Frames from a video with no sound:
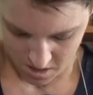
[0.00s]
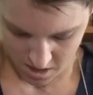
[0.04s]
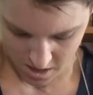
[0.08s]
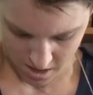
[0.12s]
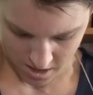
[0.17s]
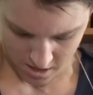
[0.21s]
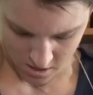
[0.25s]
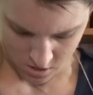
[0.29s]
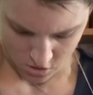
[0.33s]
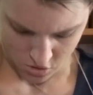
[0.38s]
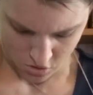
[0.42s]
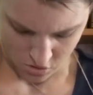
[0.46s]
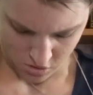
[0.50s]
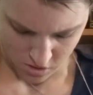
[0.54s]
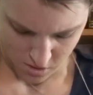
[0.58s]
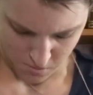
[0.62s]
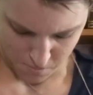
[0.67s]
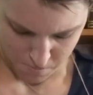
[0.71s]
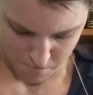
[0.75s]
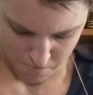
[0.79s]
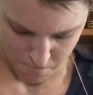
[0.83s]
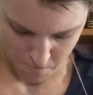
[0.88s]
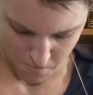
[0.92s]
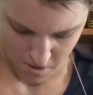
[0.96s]

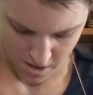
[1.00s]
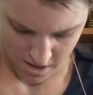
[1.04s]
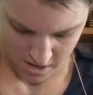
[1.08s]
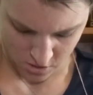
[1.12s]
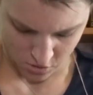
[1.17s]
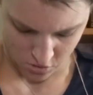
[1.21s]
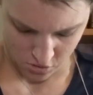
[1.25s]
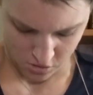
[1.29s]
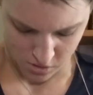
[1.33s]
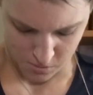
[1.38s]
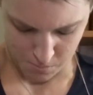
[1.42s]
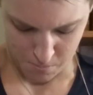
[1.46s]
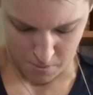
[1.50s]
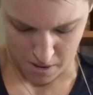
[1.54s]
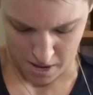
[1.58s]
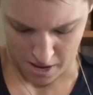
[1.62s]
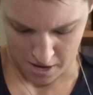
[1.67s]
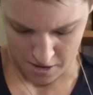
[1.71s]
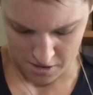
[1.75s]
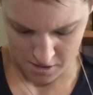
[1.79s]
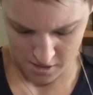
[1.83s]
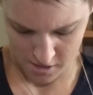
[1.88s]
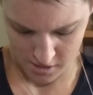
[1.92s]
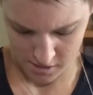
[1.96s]
Andrew's
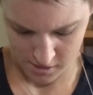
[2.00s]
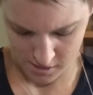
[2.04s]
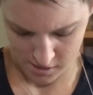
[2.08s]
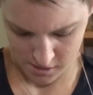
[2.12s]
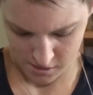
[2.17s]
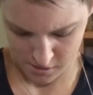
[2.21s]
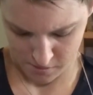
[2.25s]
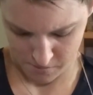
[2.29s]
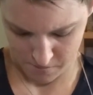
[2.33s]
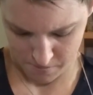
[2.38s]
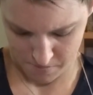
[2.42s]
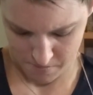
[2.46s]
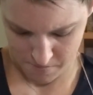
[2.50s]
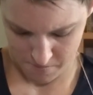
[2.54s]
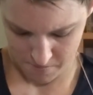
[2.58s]
binders,